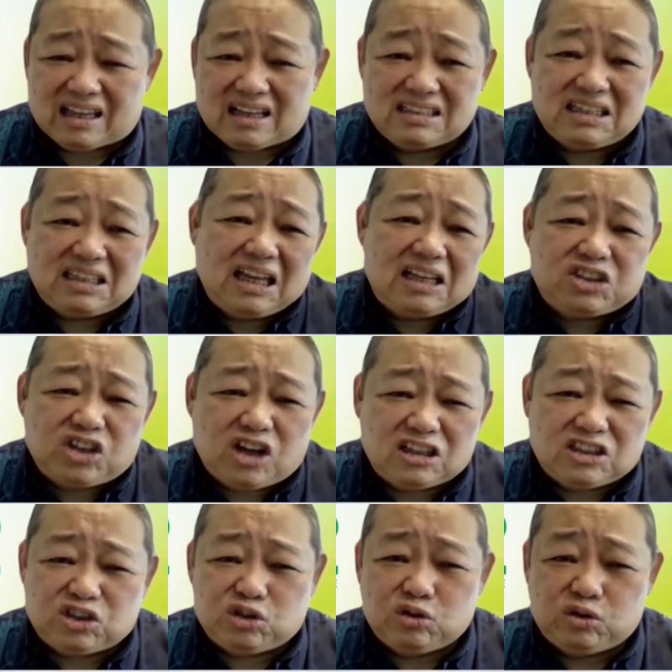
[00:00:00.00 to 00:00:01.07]
Kasi they'll
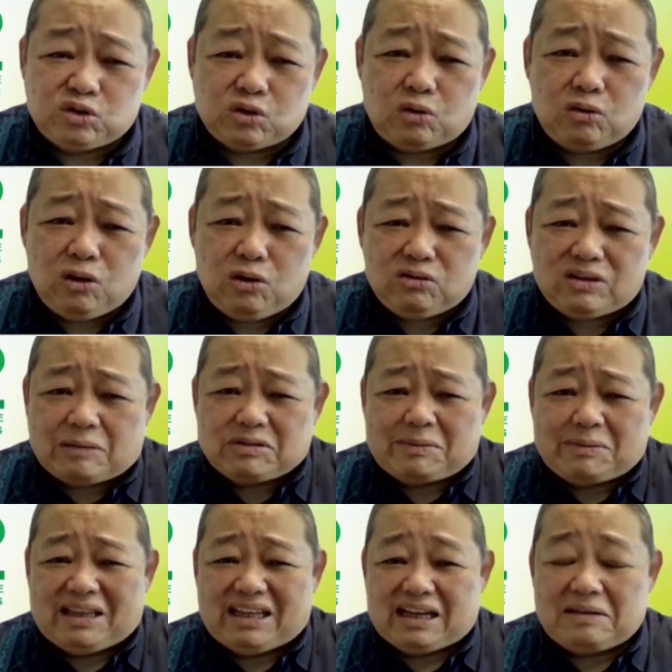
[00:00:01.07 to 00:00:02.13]
charge you so low, tapos
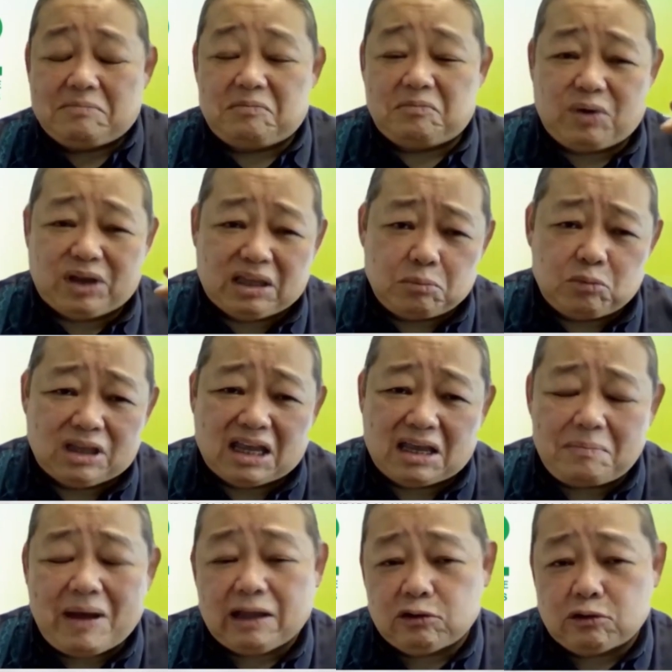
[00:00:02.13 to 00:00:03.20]
malaking pwede mo na
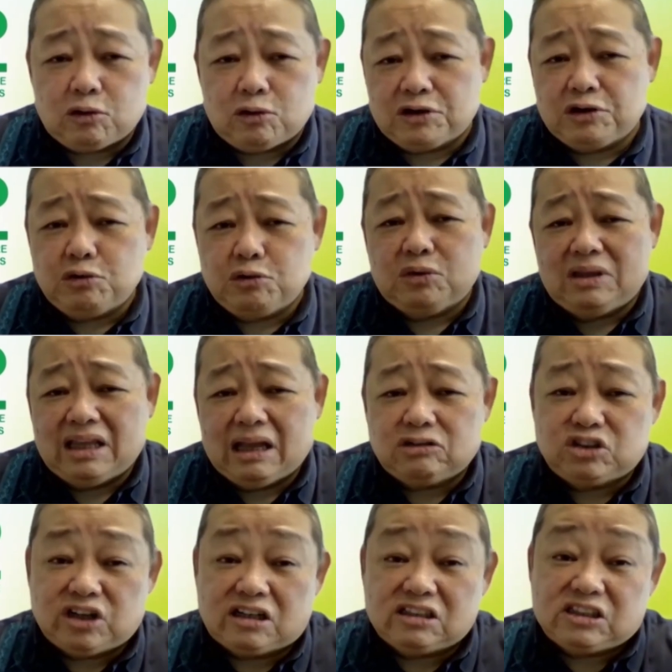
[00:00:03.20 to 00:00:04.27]
ipatong or you would now
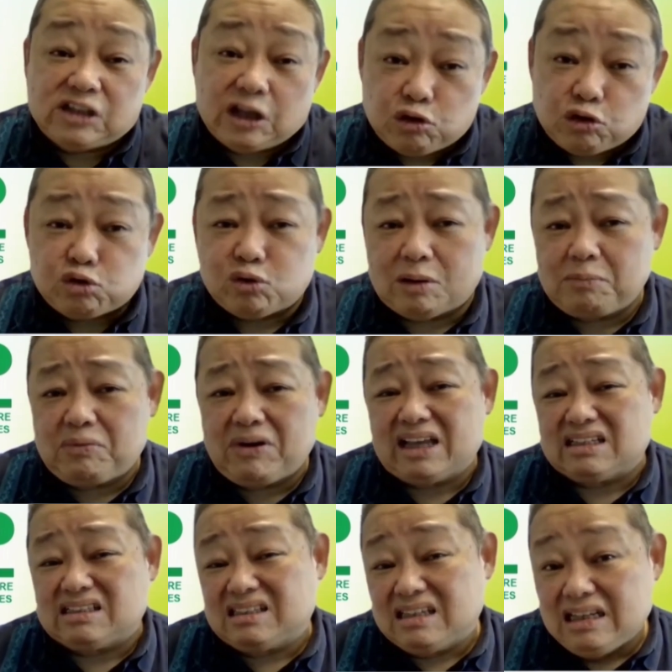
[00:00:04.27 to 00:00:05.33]
charge the usual
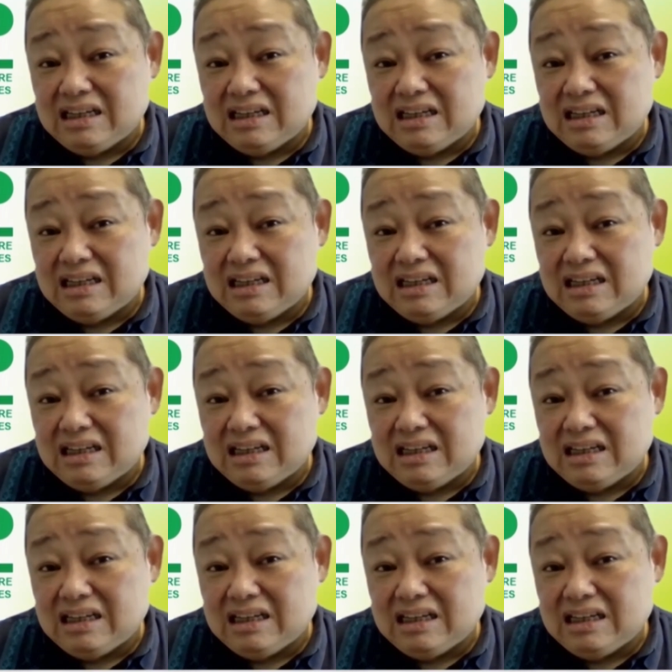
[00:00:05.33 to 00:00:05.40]
price.